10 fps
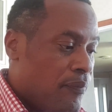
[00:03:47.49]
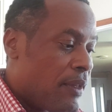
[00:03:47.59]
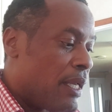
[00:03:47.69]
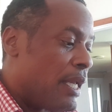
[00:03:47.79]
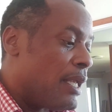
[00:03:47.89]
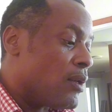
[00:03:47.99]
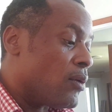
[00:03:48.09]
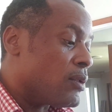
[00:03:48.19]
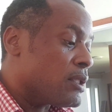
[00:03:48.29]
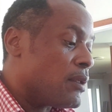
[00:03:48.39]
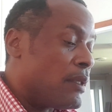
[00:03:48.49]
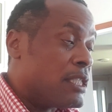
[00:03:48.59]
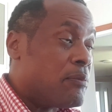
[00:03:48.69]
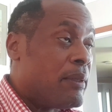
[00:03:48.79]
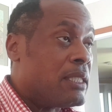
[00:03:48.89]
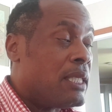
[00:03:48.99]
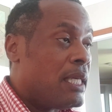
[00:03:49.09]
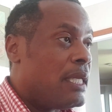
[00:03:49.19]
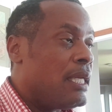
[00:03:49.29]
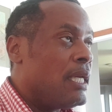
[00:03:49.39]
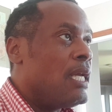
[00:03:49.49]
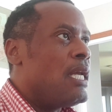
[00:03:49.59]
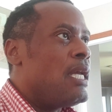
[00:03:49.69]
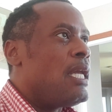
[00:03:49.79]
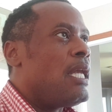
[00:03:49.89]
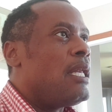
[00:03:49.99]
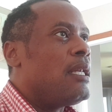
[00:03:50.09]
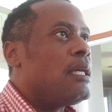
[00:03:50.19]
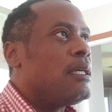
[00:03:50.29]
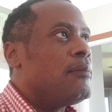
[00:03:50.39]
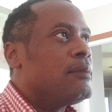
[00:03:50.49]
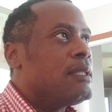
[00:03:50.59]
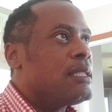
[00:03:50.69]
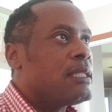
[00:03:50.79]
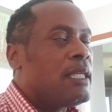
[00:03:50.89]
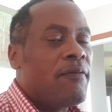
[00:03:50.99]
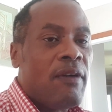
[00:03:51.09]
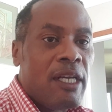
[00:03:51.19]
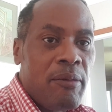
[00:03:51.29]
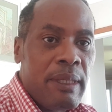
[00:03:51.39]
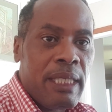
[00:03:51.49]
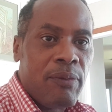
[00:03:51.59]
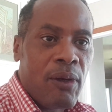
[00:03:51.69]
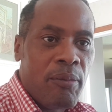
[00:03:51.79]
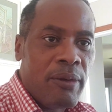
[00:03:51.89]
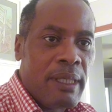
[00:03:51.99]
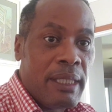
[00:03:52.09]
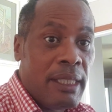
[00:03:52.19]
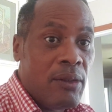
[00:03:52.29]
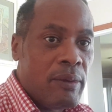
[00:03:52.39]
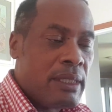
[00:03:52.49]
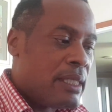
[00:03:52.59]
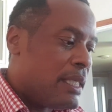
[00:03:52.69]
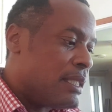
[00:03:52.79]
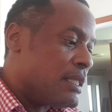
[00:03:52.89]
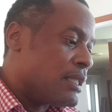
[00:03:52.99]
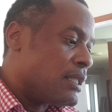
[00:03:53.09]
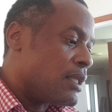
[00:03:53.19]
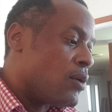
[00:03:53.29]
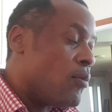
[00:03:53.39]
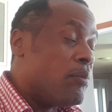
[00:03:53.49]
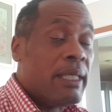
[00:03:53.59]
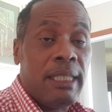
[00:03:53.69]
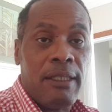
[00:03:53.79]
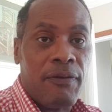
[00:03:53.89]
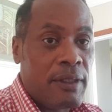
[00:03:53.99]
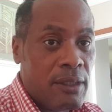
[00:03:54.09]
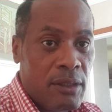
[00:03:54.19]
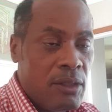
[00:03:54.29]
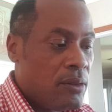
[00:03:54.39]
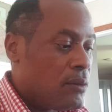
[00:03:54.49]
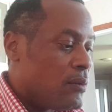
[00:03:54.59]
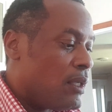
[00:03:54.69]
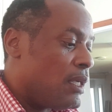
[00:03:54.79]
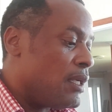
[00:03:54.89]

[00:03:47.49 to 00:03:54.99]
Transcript: and also especially in this environment that we operate in, which is completely different to